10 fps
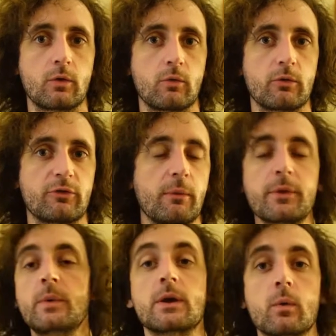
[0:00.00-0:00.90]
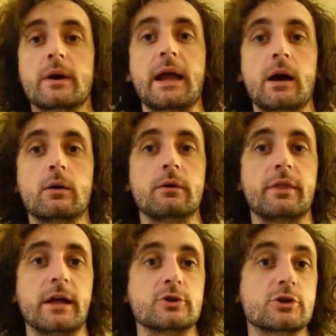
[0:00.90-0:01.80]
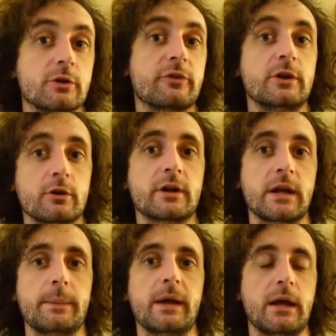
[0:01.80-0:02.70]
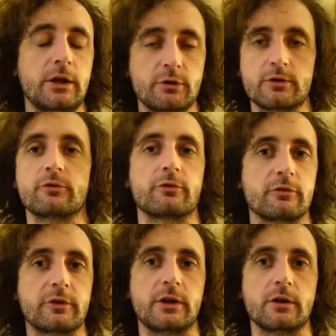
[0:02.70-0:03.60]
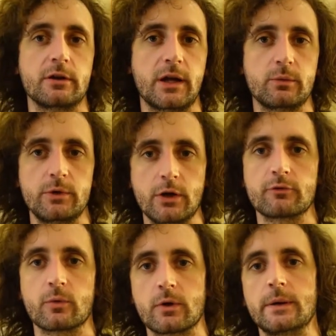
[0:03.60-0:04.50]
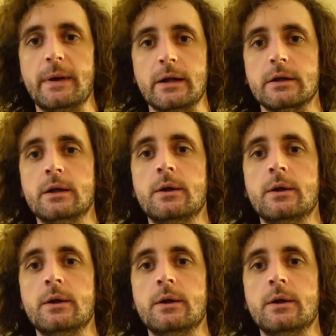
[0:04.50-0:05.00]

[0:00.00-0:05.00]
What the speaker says: something we can work out that ensures that you're going to get paid, your interests are secured, and you don't have to worry about it.